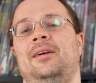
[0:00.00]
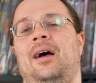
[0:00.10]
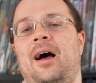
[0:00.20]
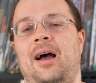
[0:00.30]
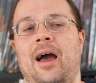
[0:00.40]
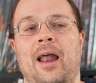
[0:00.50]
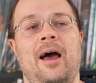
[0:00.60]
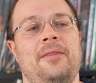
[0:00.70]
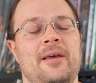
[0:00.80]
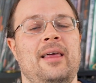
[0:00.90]
and
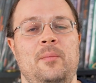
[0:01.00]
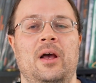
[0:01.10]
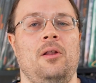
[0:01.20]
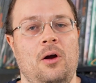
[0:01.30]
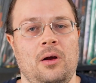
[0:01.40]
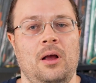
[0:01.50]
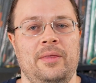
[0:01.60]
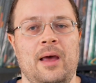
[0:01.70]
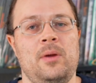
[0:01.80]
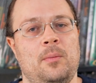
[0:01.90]
I think that'd be
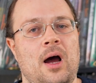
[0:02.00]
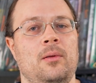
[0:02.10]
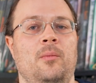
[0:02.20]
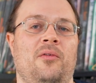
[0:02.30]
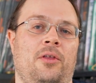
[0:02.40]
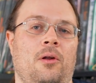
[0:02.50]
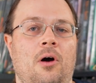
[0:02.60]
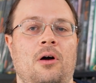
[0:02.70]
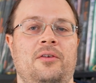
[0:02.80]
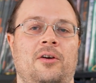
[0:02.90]
a problem over the
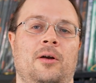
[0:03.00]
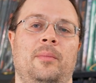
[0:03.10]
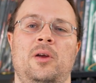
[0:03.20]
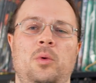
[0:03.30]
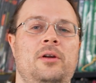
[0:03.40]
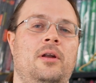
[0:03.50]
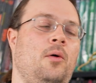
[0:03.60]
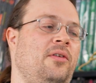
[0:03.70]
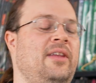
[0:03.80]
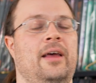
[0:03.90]
long term, but you wouldn't
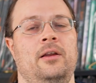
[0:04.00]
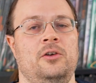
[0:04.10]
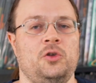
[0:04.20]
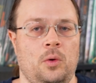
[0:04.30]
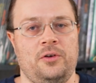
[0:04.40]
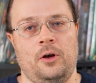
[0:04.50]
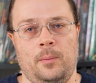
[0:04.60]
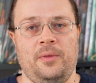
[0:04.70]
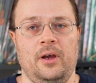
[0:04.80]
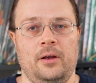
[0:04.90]
notice that in short term
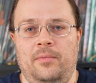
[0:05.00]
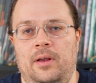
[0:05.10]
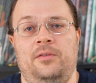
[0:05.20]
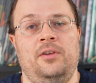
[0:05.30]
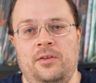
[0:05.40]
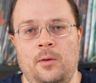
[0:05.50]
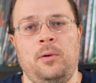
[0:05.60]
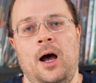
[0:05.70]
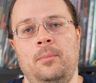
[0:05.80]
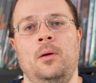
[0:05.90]
thing. It's just the
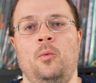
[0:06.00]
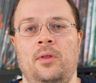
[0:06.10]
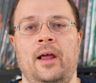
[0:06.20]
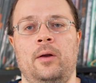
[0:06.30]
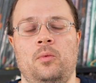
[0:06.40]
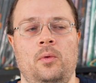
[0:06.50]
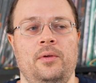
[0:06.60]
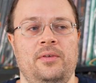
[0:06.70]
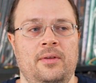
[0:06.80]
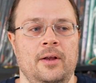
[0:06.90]
problem with light
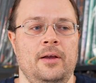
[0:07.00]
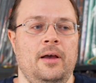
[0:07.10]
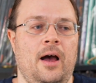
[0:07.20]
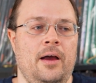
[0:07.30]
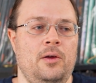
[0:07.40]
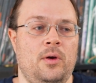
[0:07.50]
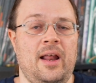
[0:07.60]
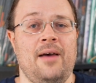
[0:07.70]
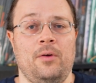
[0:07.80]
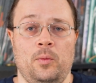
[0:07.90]
rules. You can
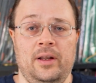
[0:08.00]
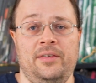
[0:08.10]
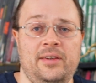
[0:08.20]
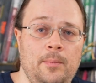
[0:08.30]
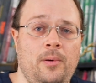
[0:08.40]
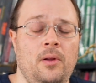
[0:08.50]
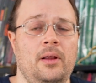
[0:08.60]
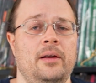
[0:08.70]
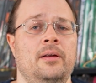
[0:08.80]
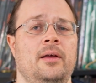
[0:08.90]
have it really simple
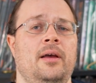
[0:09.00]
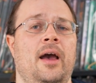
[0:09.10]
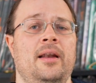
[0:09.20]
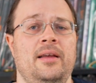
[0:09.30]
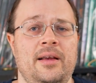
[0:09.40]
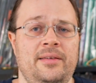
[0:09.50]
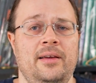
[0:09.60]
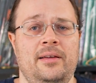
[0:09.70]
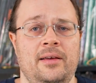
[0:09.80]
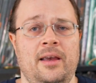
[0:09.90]
and
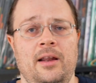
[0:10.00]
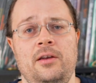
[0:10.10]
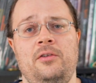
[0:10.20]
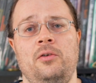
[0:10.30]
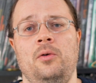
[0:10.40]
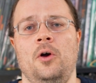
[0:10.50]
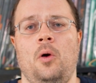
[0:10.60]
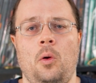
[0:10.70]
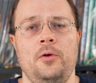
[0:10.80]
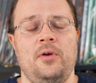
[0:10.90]
easy to get into,
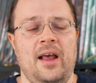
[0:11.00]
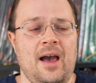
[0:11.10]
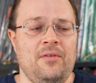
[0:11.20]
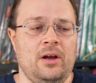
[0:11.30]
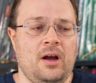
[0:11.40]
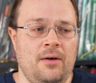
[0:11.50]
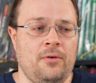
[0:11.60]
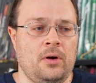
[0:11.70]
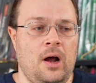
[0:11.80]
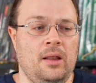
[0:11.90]
or you can have it
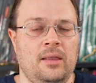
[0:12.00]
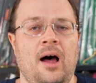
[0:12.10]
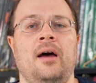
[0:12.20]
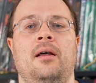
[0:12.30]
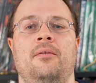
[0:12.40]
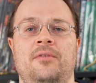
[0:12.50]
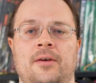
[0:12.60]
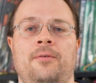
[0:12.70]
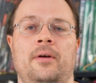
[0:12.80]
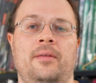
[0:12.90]
cover a lot of
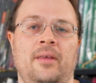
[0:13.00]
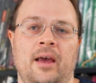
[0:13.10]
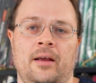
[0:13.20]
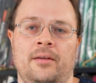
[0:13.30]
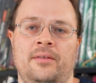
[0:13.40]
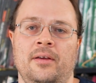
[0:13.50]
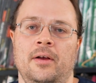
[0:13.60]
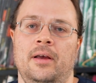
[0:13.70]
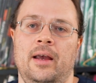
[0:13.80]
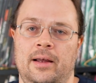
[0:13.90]
different things
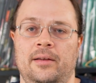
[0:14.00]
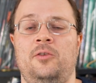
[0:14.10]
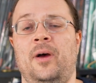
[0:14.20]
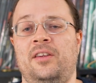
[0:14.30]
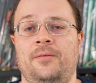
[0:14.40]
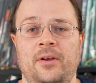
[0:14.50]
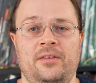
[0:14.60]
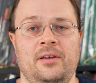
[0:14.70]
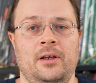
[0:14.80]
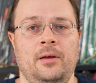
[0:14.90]
in
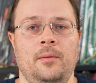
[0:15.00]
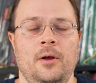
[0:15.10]
specificity,